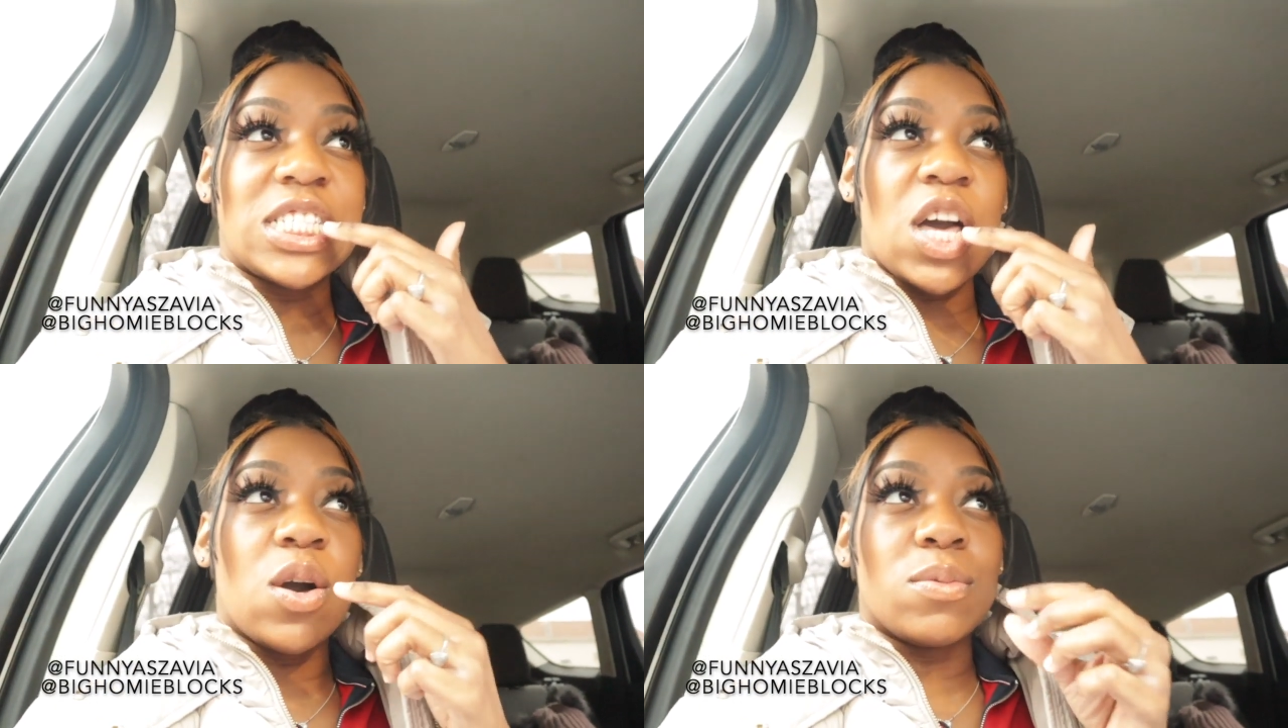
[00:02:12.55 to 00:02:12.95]

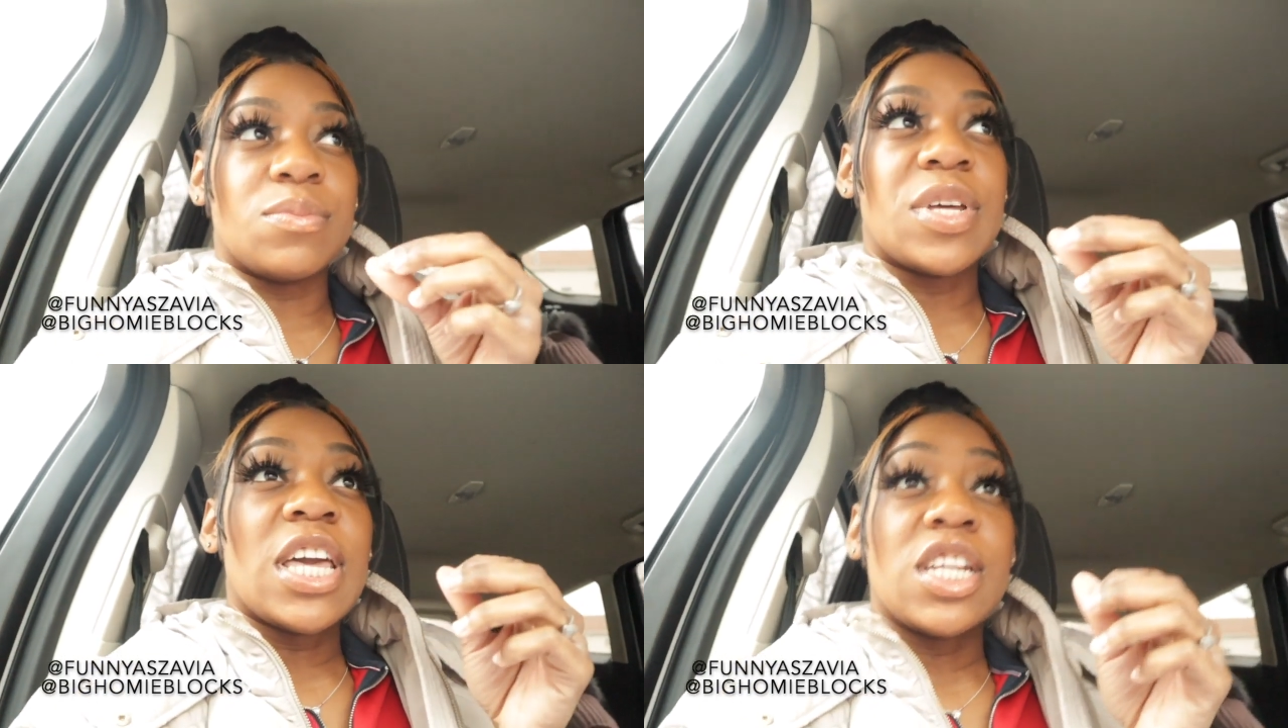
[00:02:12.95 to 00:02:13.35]
So
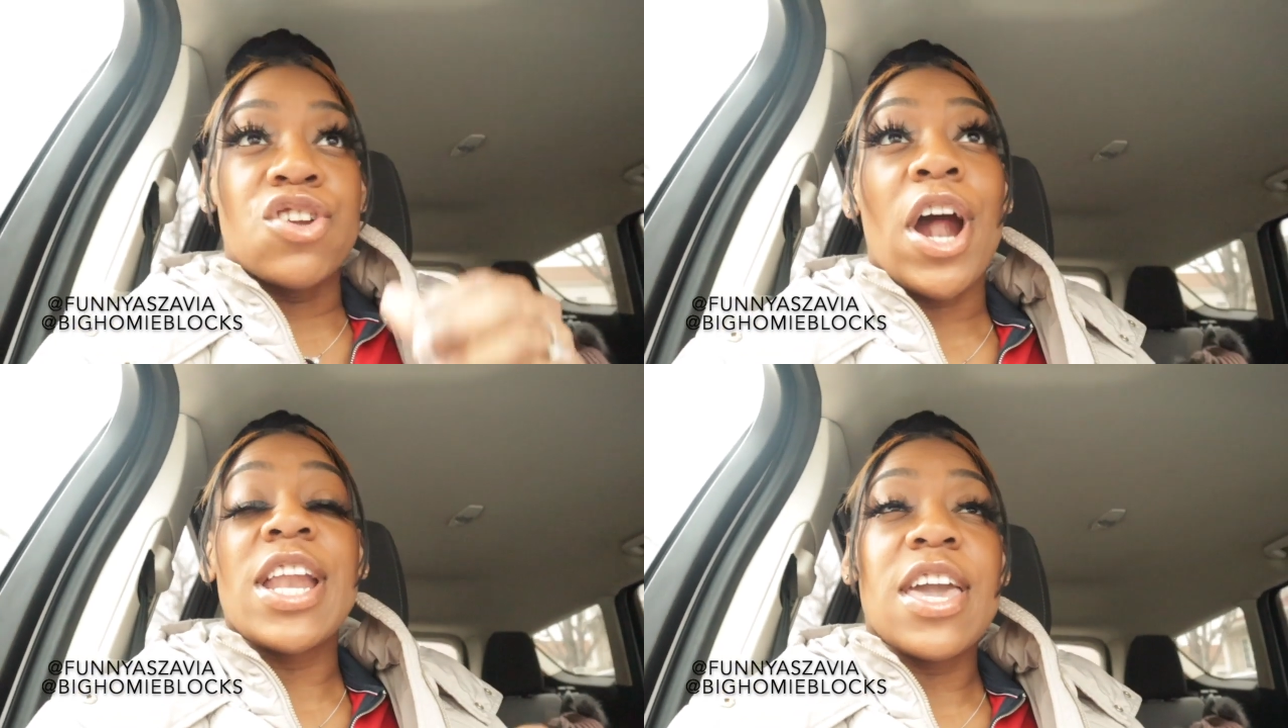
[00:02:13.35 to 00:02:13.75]

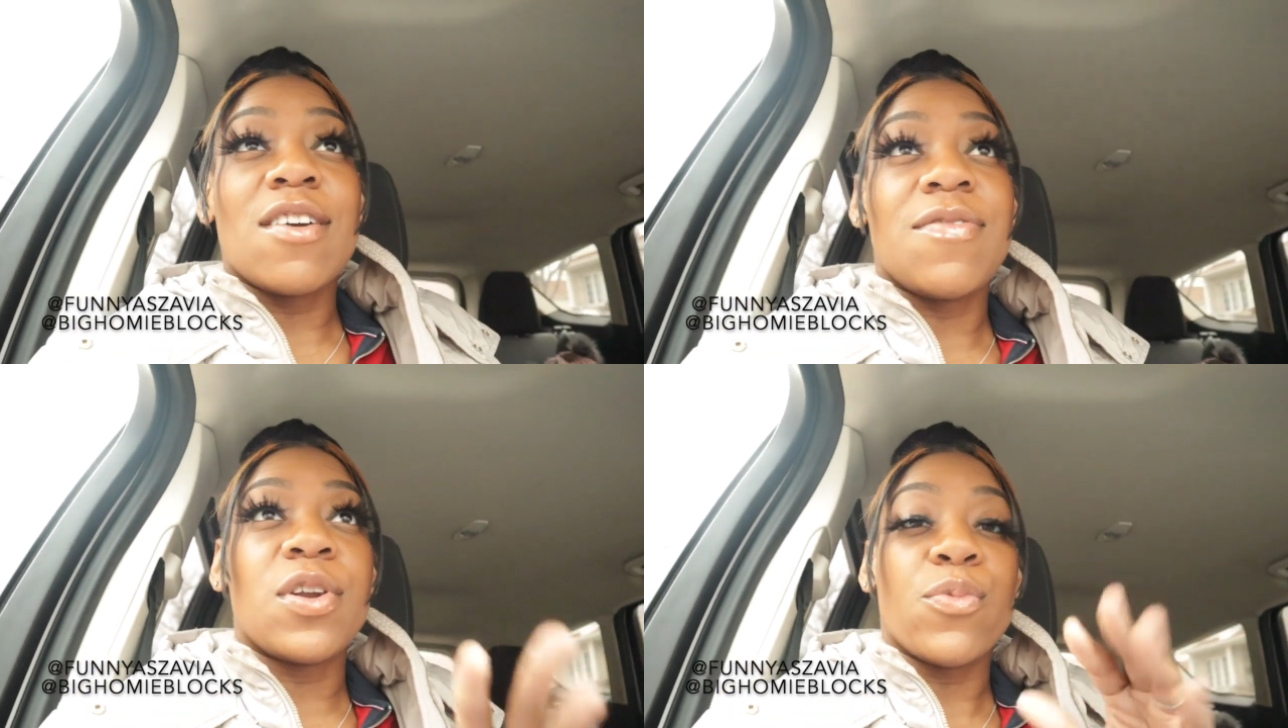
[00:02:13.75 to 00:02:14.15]

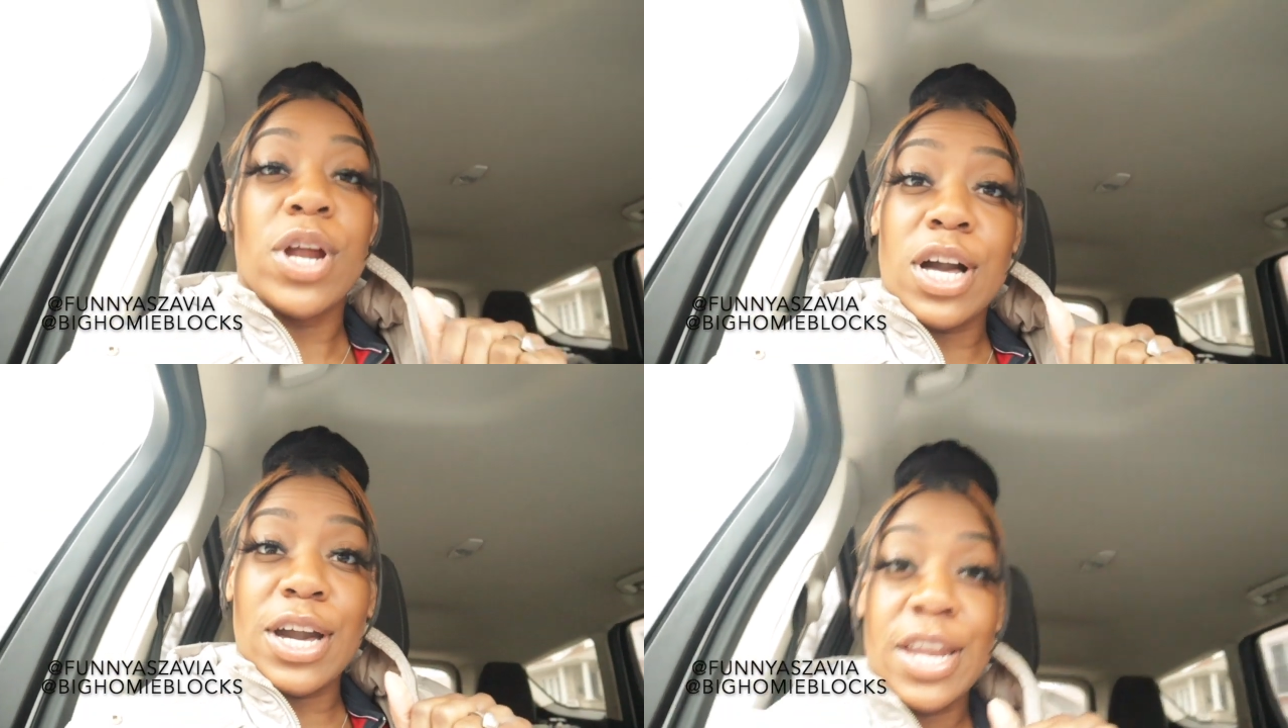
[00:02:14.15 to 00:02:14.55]
Darnell finna
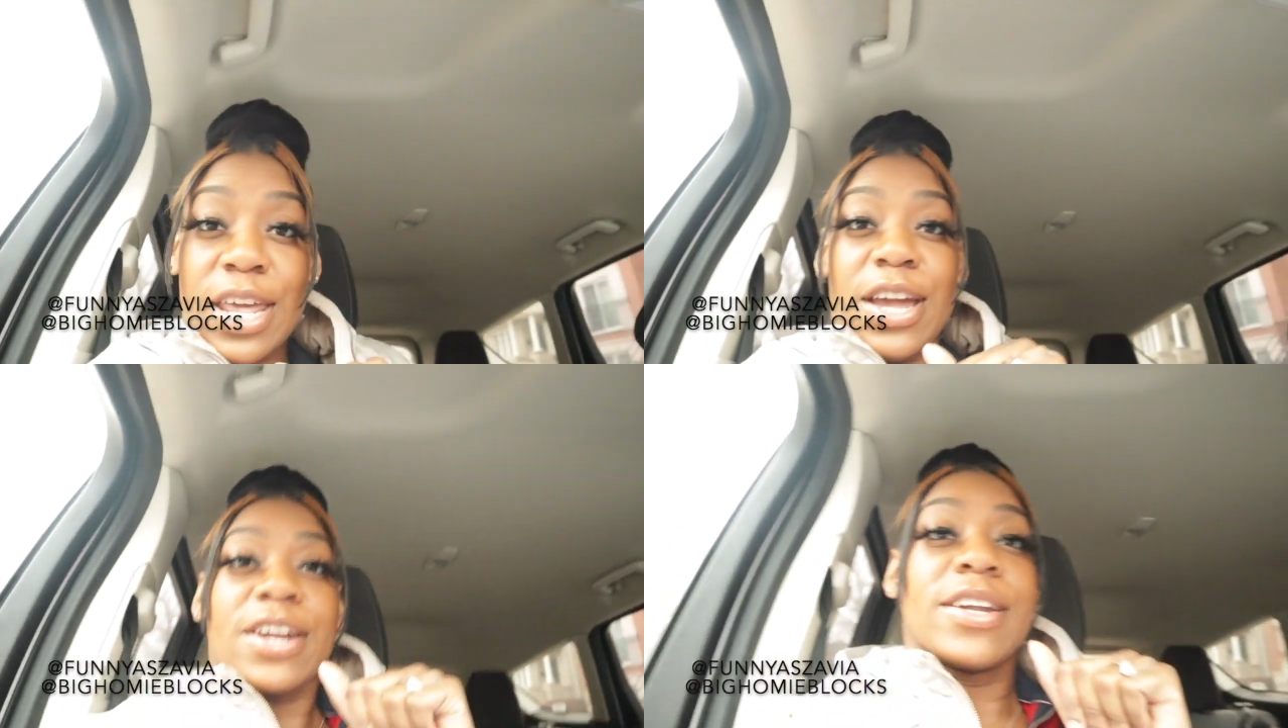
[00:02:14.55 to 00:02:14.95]
run her in
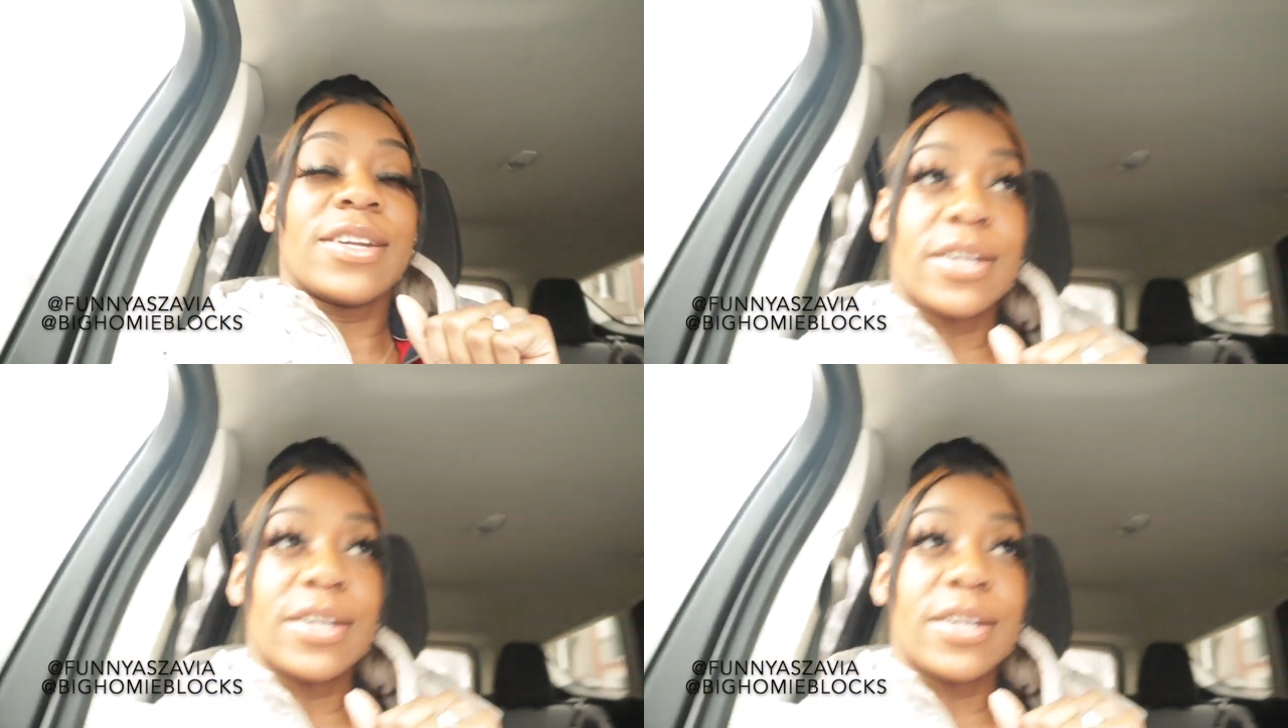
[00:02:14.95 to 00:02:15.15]
there.